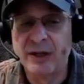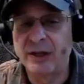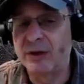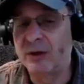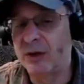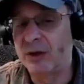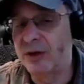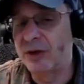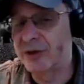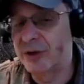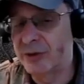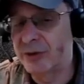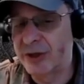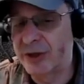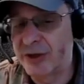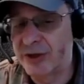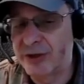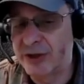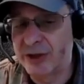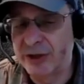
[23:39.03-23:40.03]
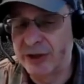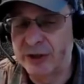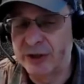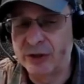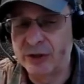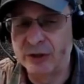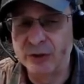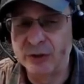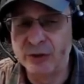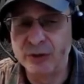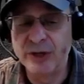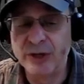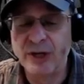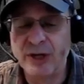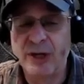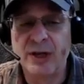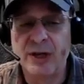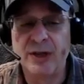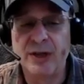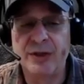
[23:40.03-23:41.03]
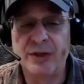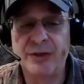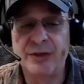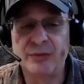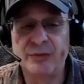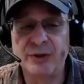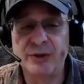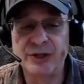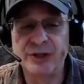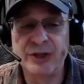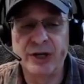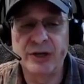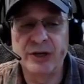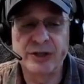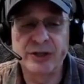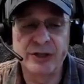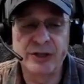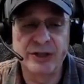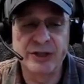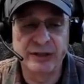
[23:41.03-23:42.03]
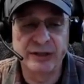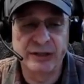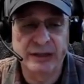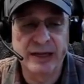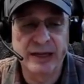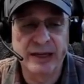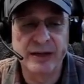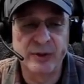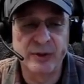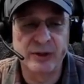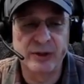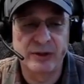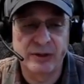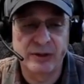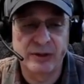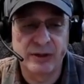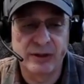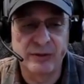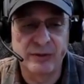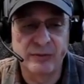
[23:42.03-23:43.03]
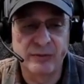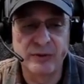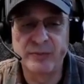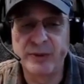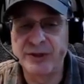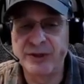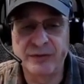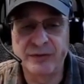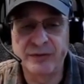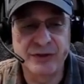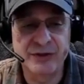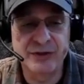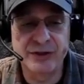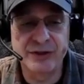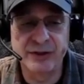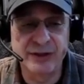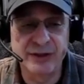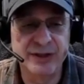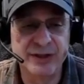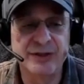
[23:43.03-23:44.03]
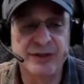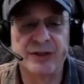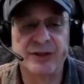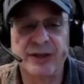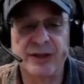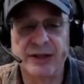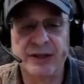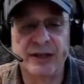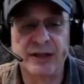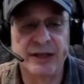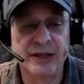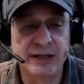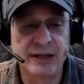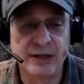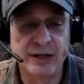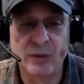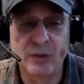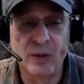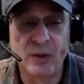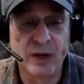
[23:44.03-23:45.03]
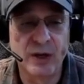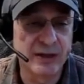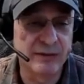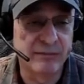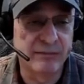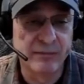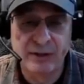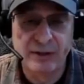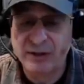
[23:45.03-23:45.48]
It also doesn't include the reduction in labor. We've been to facilities and they're like, you know what?